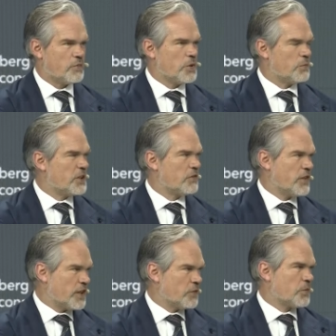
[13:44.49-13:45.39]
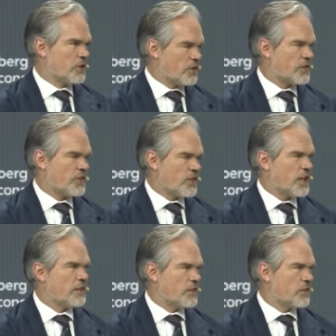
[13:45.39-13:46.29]
will be divided because the
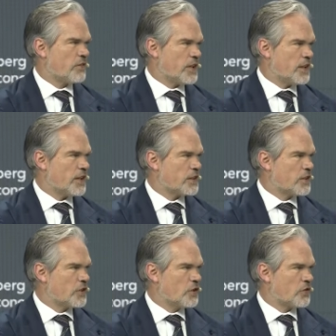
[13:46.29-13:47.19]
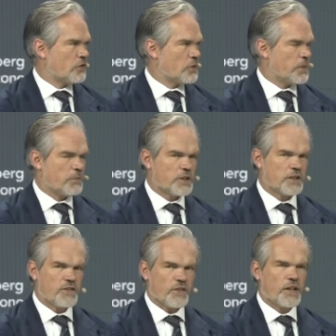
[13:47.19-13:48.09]
Senate is very likely to go to Republicans,